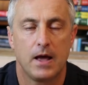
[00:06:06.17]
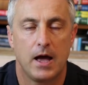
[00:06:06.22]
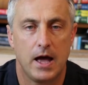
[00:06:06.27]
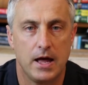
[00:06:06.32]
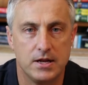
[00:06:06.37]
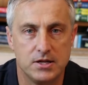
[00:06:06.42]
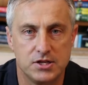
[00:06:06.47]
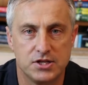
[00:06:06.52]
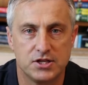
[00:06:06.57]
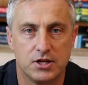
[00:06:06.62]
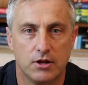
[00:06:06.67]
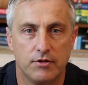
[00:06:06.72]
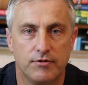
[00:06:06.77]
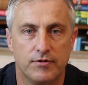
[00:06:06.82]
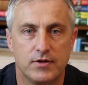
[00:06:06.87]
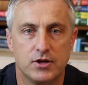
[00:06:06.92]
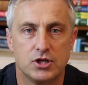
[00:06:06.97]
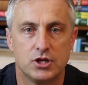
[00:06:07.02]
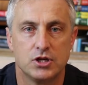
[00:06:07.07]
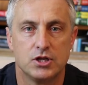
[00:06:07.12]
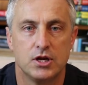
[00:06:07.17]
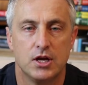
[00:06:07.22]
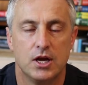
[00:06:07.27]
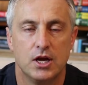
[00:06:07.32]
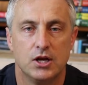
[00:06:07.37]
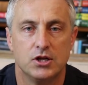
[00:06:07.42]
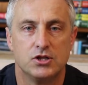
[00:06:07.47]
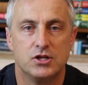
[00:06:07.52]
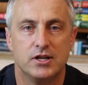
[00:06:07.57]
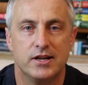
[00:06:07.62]
unselfish,
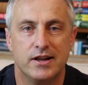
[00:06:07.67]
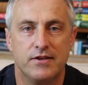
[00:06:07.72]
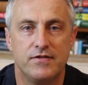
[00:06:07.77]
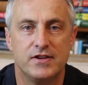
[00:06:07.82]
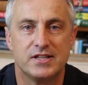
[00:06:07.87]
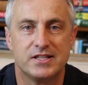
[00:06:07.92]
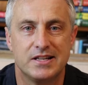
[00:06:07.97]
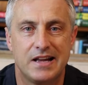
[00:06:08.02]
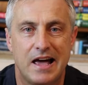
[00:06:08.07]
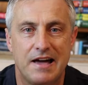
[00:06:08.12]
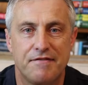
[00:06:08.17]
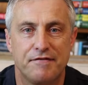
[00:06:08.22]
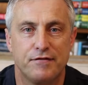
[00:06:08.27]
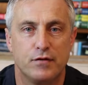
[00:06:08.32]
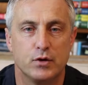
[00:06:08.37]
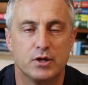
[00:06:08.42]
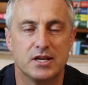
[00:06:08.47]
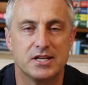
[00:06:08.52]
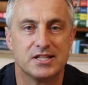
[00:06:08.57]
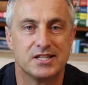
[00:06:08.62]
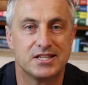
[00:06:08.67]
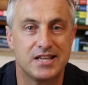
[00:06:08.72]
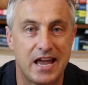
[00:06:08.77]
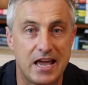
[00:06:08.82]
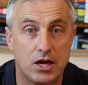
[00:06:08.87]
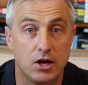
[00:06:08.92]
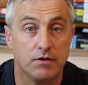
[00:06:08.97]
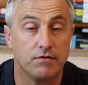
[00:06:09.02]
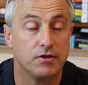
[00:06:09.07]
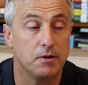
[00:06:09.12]
to live his life for the
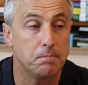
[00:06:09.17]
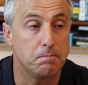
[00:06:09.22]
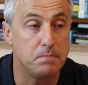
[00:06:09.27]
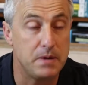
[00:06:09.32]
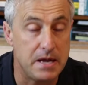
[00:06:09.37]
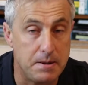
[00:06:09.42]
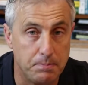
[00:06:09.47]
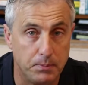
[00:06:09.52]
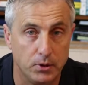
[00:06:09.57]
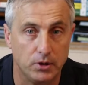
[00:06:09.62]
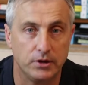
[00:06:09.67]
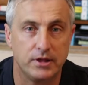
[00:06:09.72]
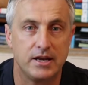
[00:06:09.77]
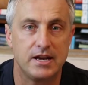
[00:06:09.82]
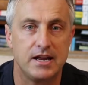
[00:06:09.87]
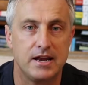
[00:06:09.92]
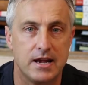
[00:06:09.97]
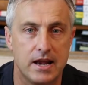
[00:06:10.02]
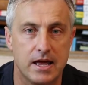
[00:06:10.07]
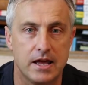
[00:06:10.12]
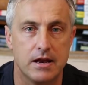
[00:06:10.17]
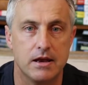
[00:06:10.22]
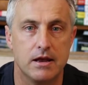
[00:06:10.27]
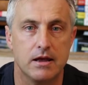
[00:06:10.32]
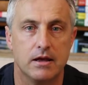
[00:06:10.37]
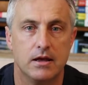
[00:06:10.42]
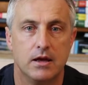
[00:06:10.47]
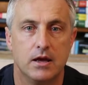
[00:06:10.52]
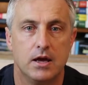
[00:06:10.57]
sake of the people that he led.